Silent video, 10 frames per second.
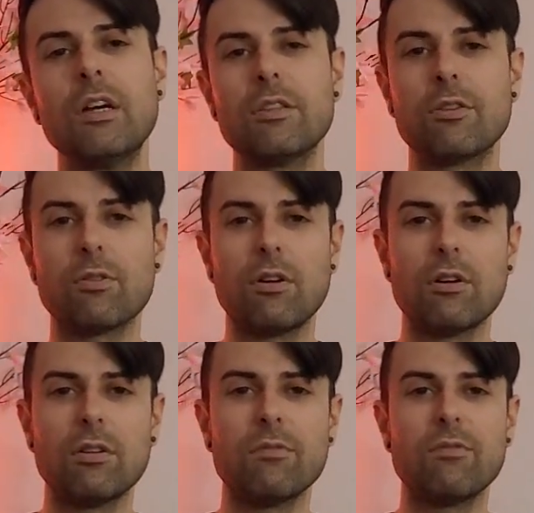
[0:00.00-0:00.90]
that are
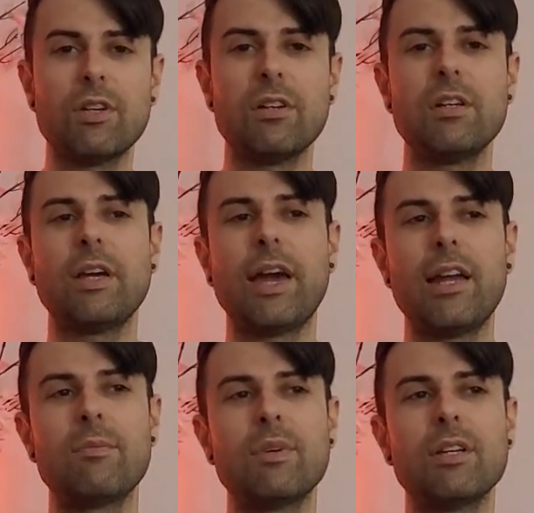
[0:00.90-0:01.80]
all very
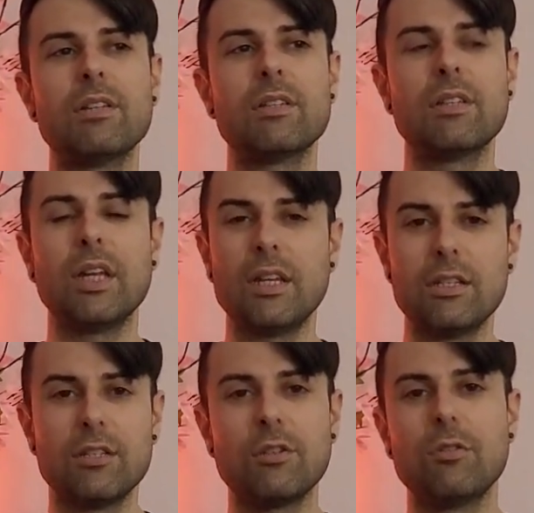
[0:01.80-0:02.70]
adamant and
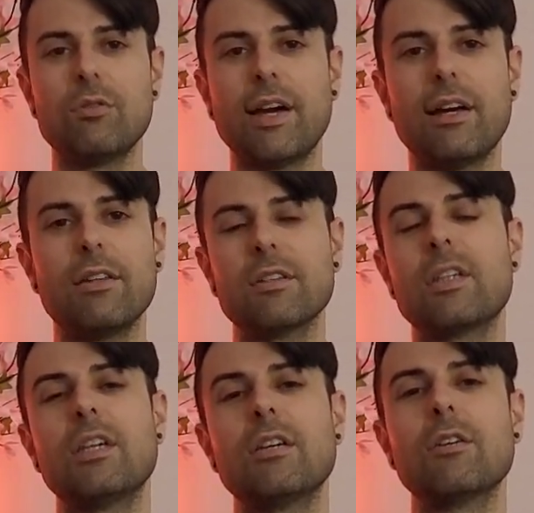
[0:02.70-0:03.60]
into the
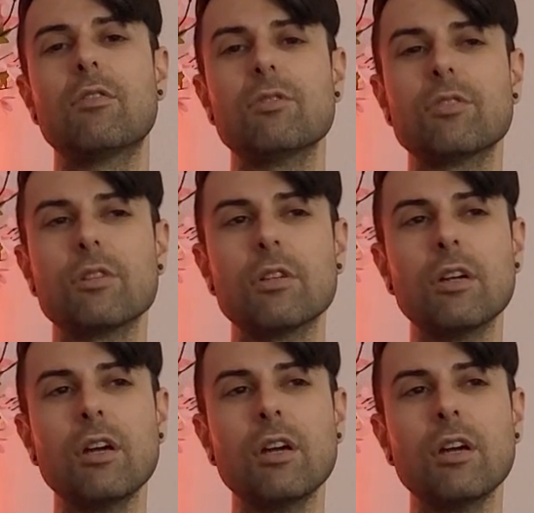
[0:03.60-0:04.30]
kink culture.